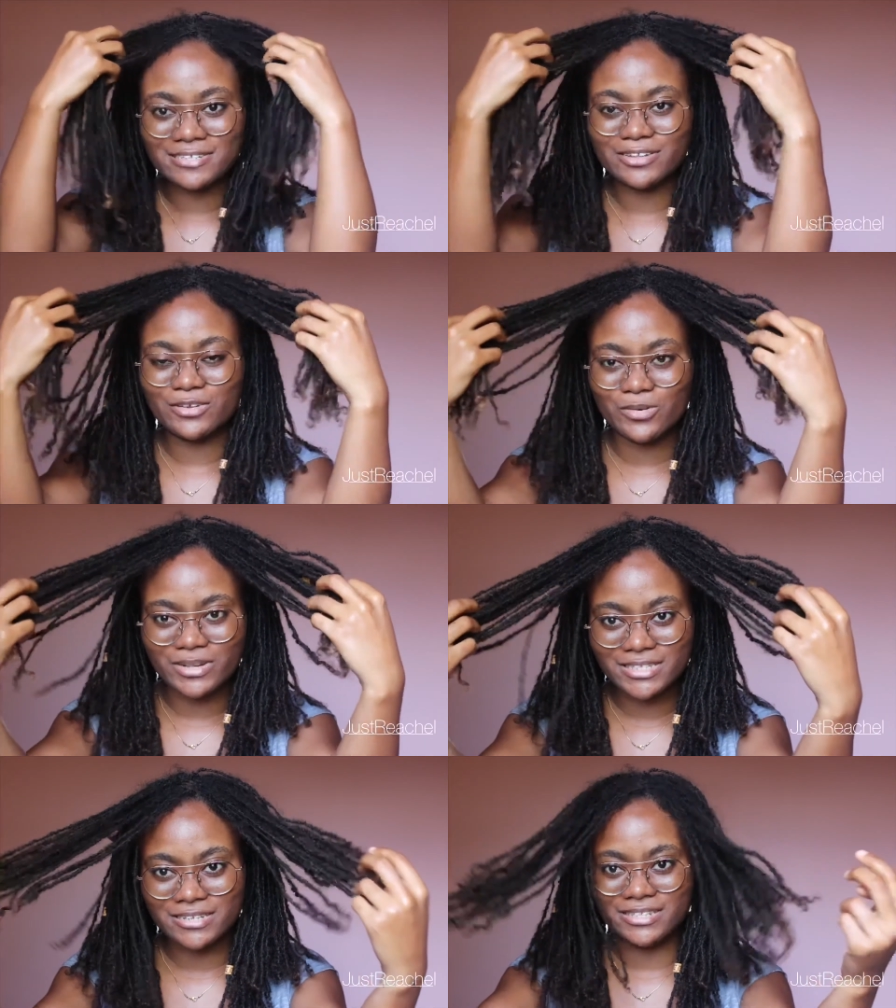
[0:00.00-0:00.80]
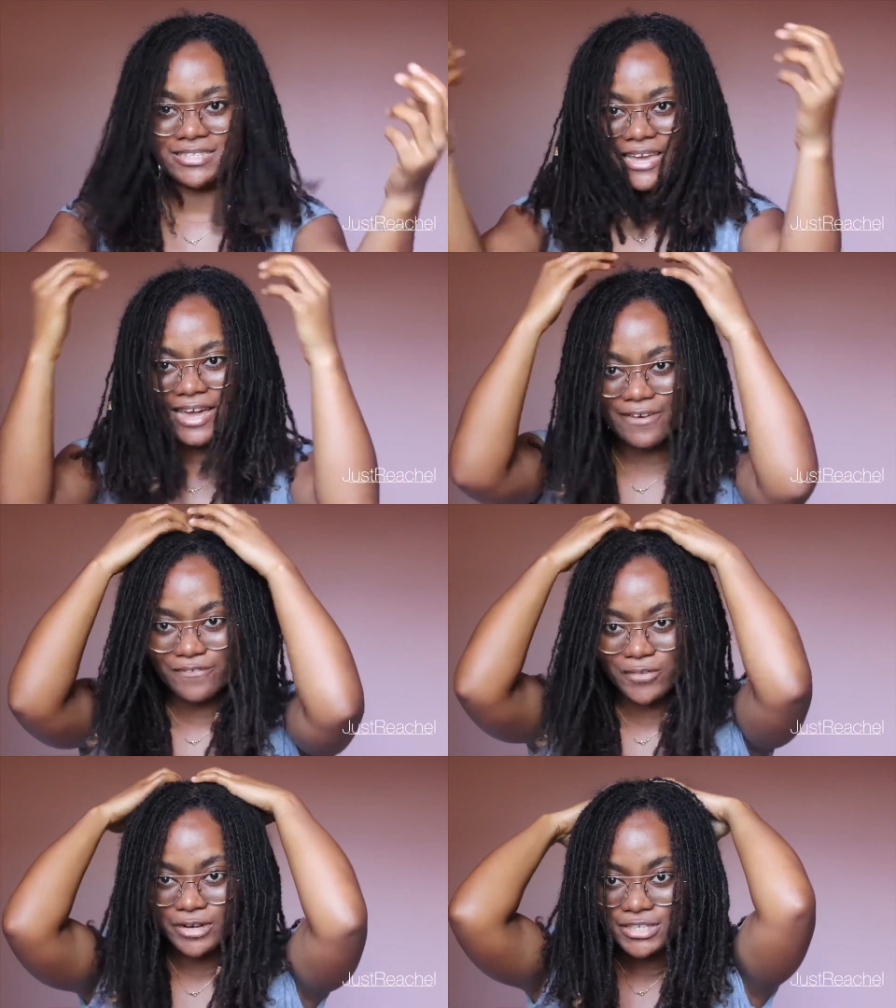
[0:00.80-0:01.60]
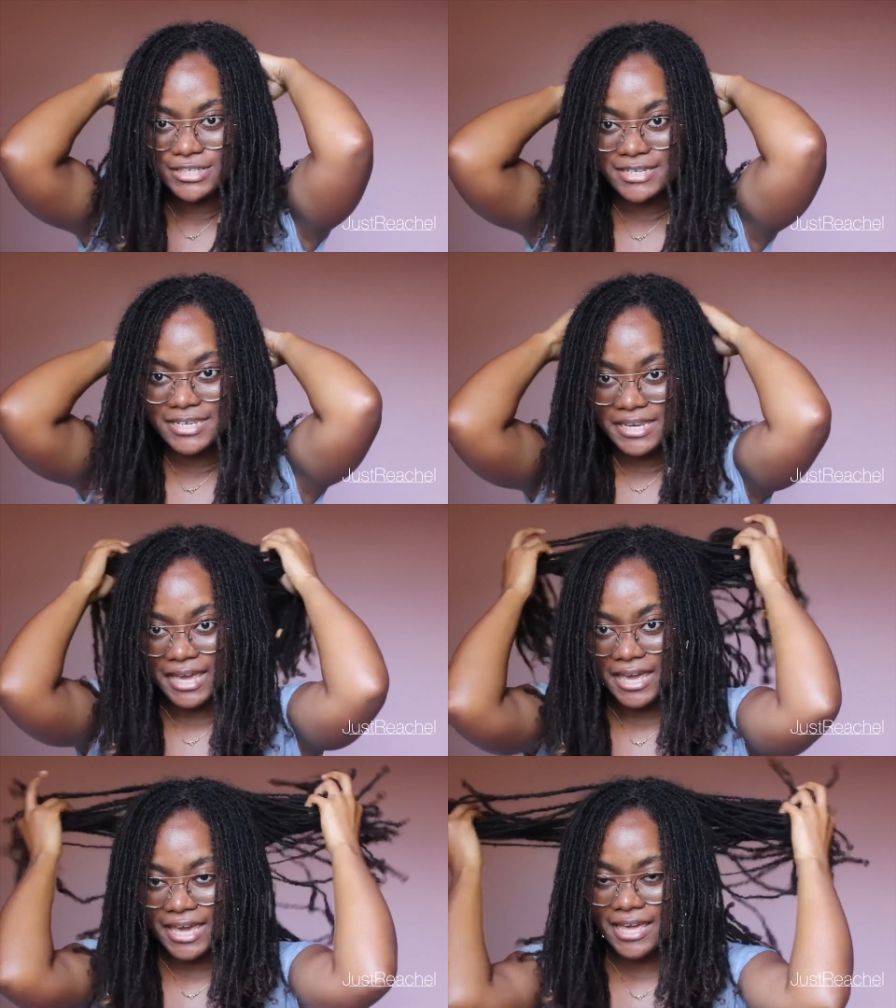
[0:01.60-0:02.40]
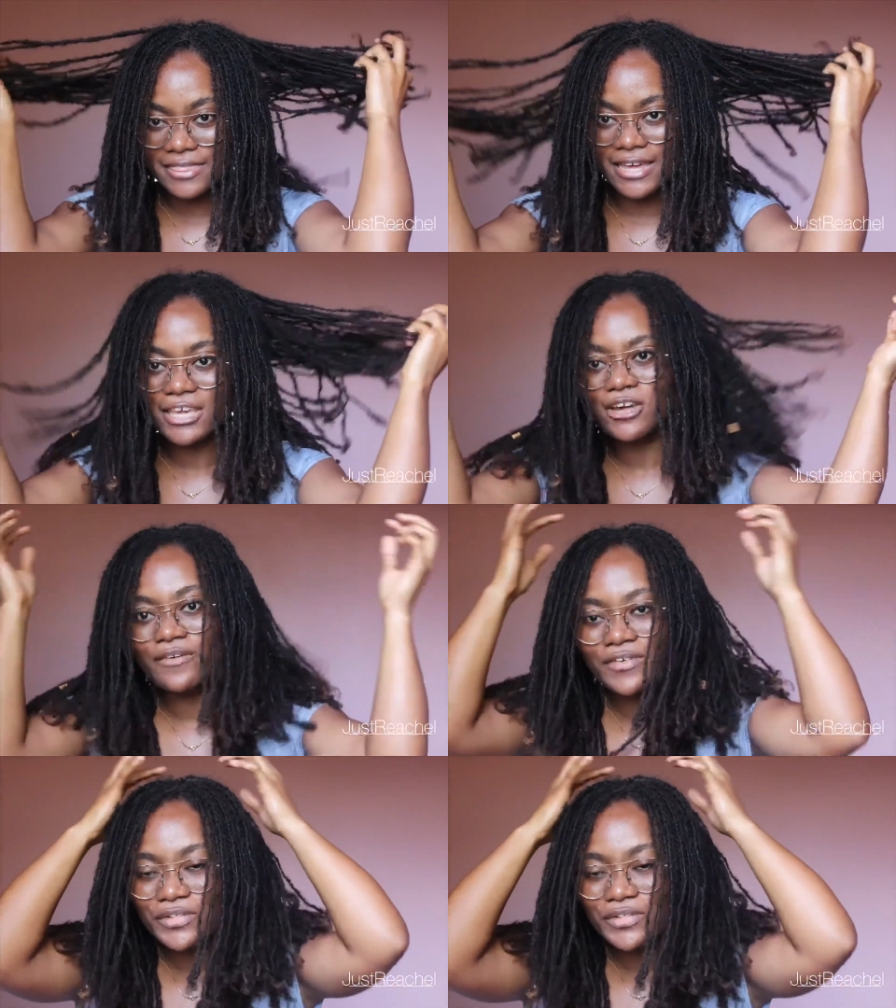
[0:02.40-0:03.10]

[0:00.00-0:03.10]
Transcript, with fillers: are the questions that I have for today. Thank you all for the